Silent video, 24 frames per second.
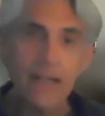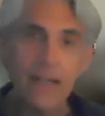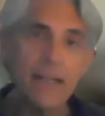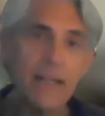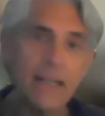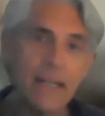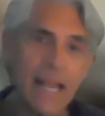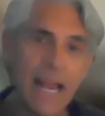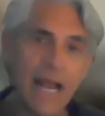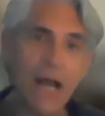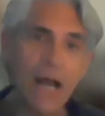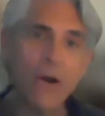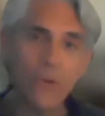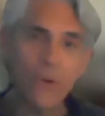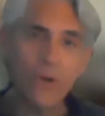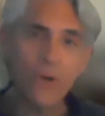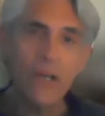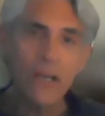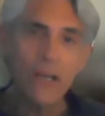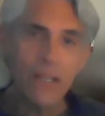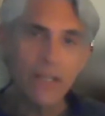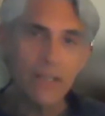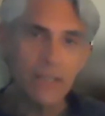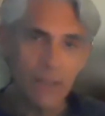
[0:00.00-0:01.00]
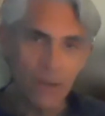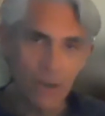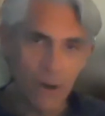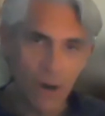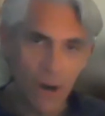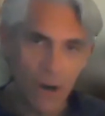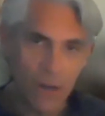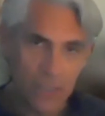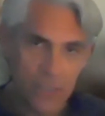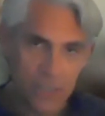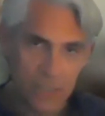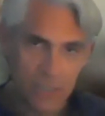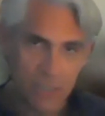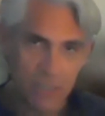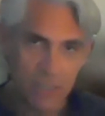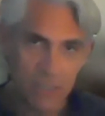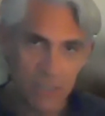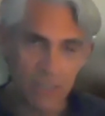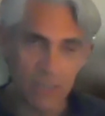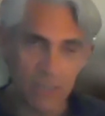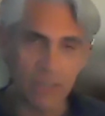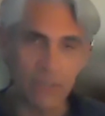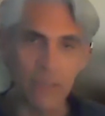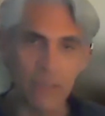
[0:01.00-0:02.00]
Now, there are
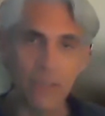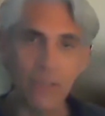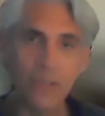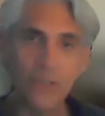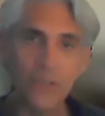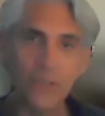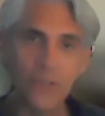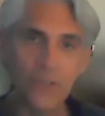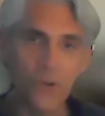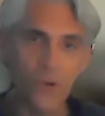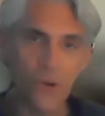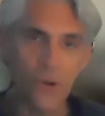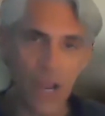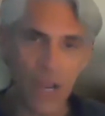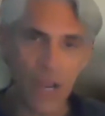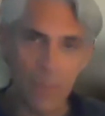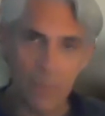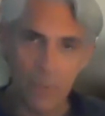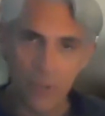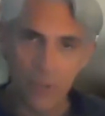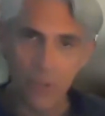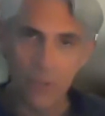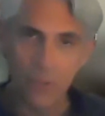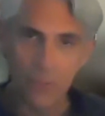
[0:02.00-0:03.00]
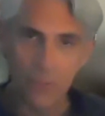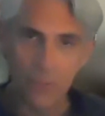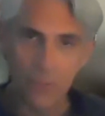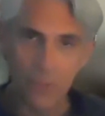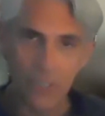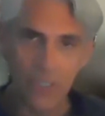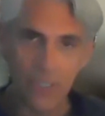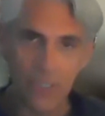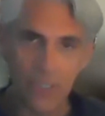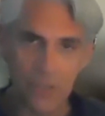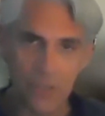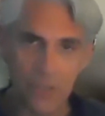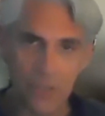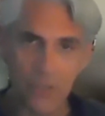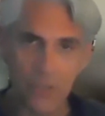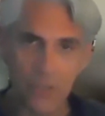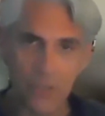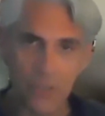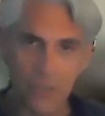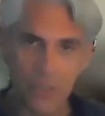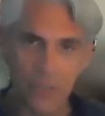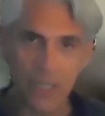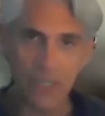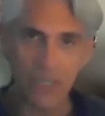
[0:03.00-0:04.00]
still tribal
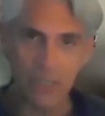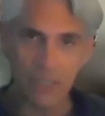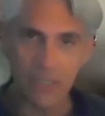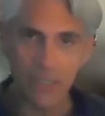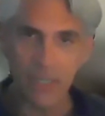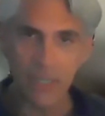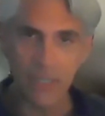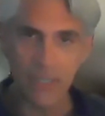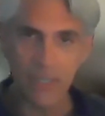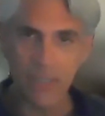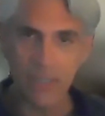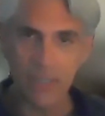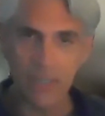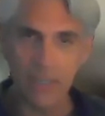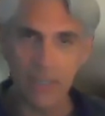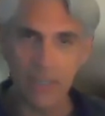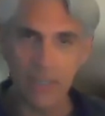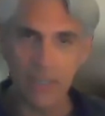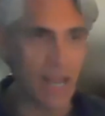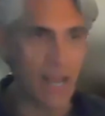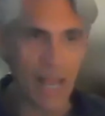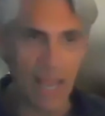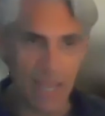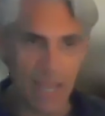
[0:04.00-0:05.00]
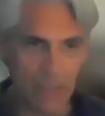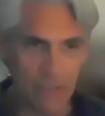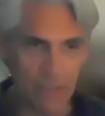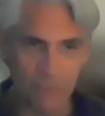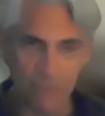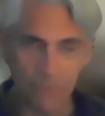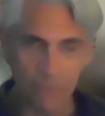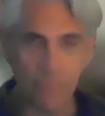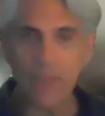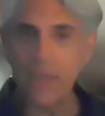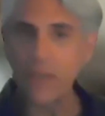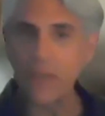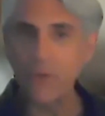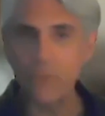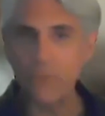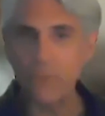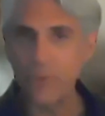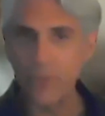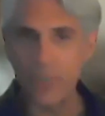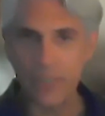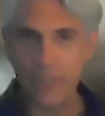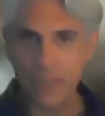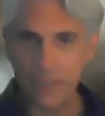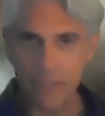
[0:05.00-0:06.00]
religions in India. I have been
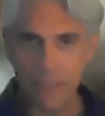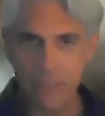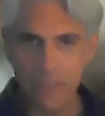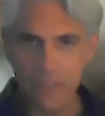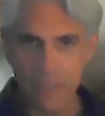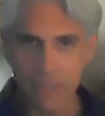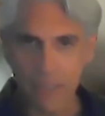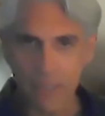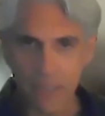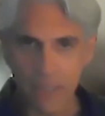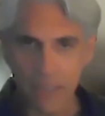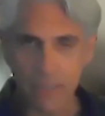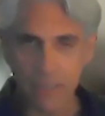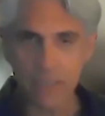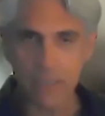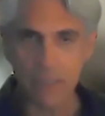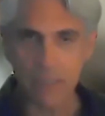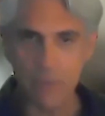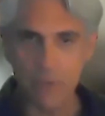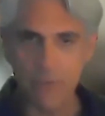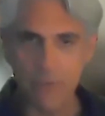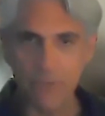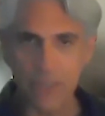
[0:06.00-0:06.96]
with some of